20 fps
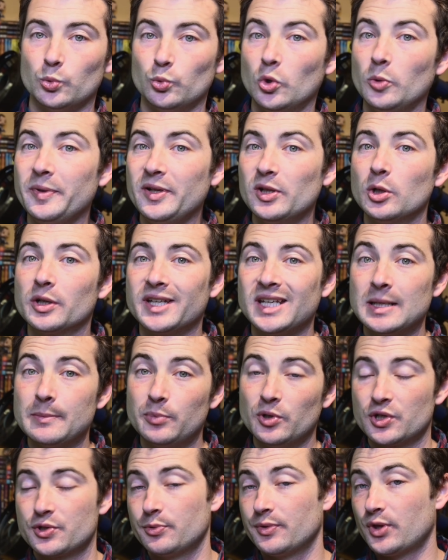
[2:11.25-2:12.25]
We'll be looking at
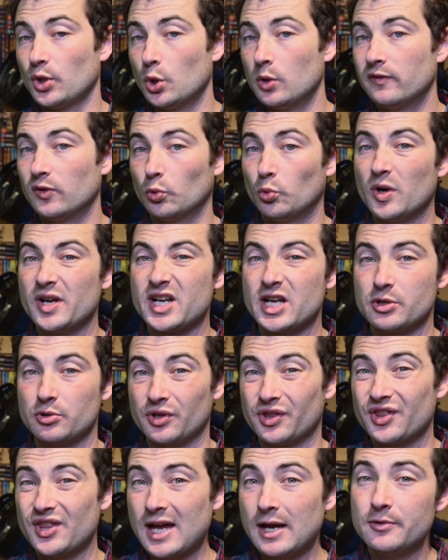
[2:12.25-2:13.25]
books with over
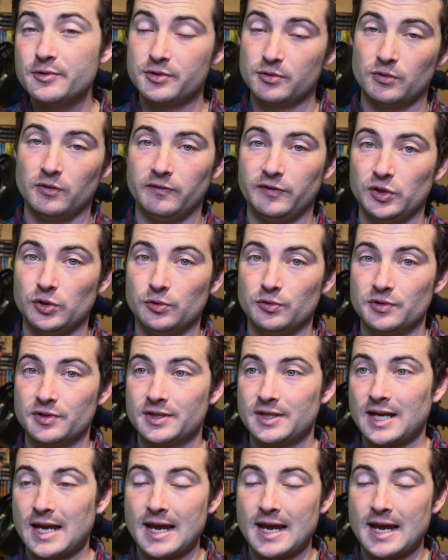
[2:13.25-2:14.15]
100,000 reviews,